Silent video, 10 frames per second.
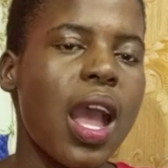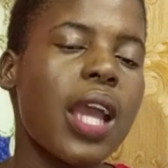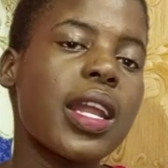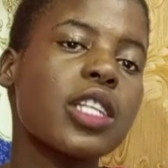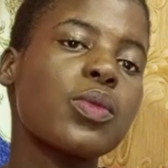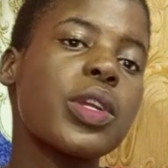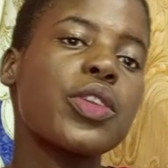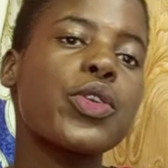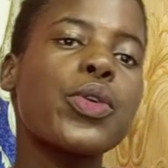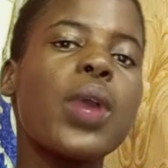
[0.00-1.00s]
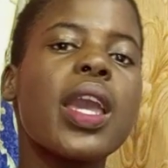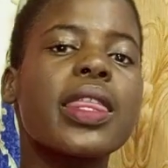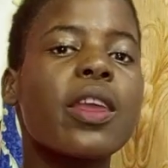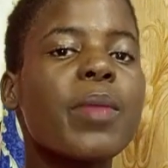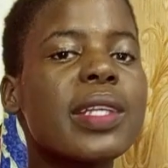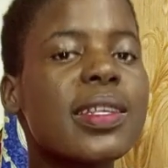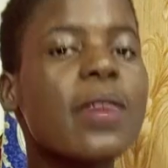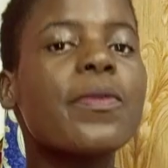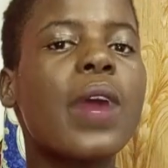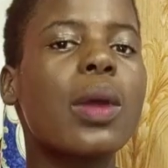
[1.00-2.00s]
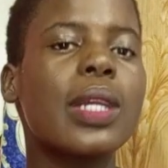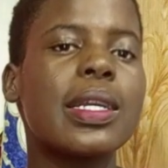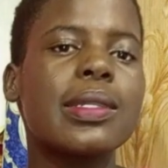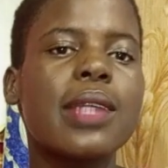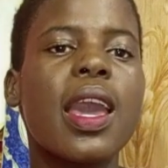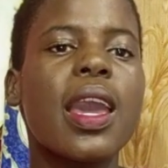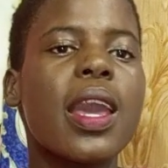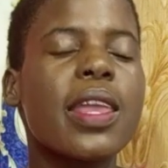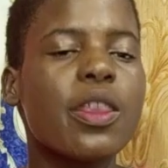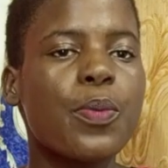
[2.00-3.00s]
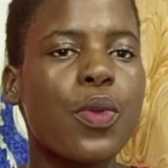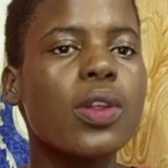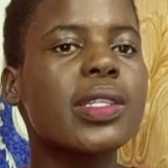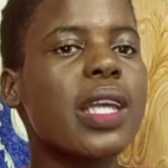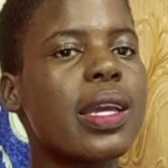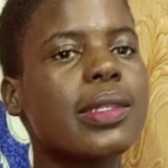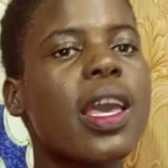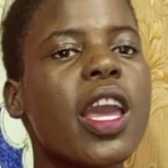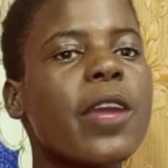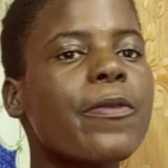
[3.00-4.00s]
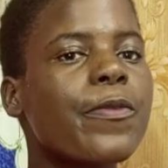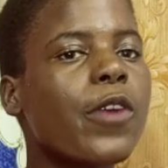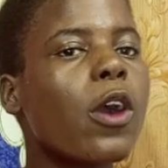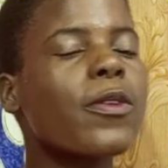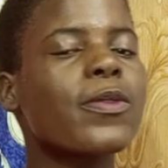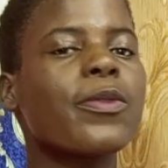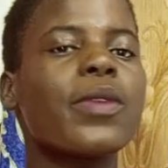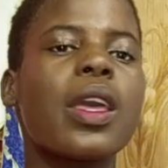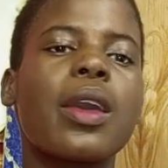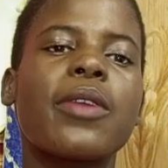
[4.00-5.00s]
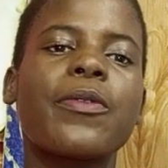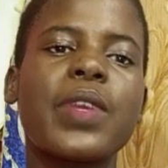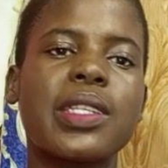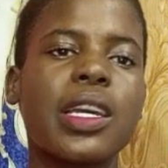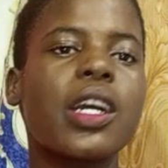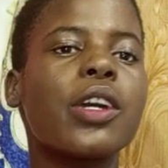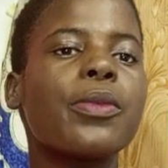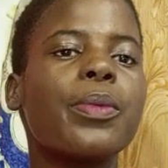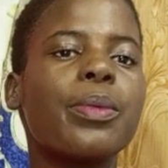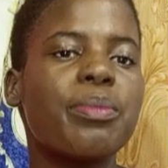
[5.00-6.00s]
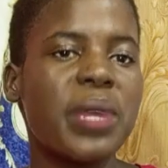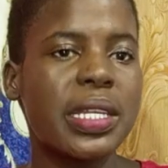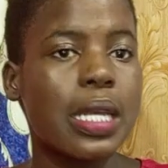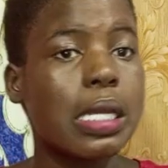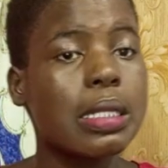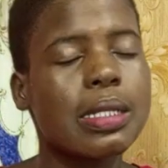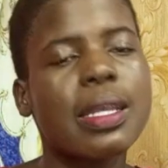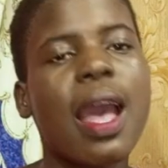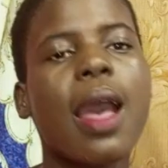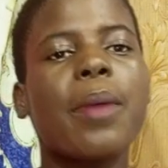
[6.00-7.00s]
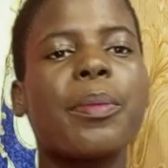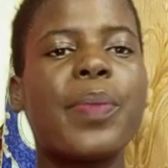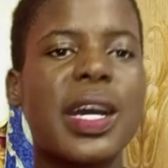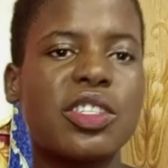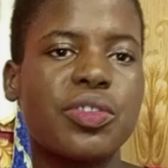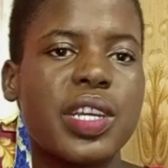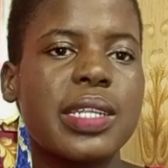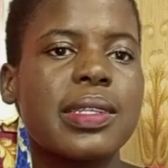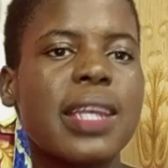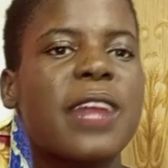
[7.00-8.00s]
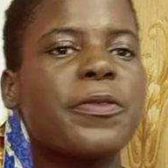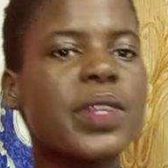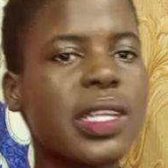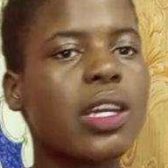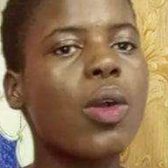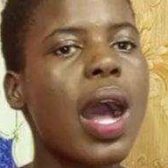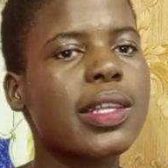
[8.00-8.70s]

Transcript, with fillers: And as we know, domestic violence in the process involve physical beatings, batterings, and physical